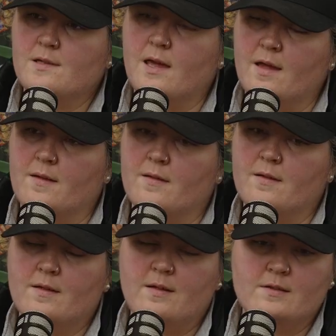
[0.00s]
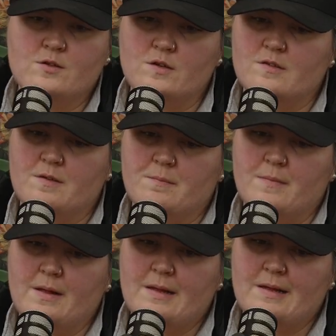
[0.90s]
Yeah. Geez,
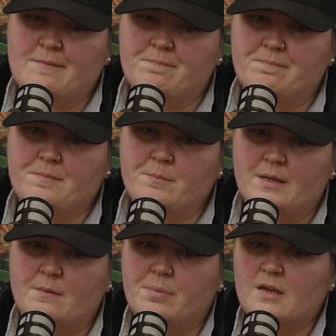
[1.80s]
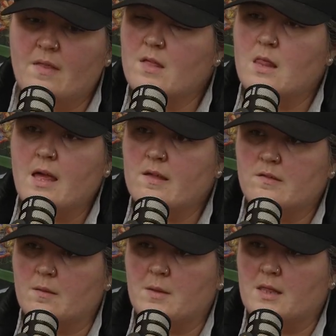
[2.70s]
but
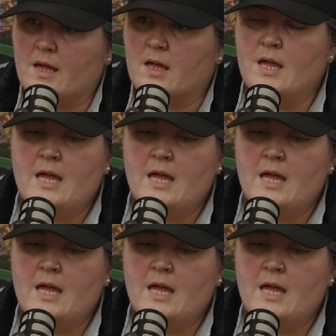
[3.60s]
nonetheless, I mean, like,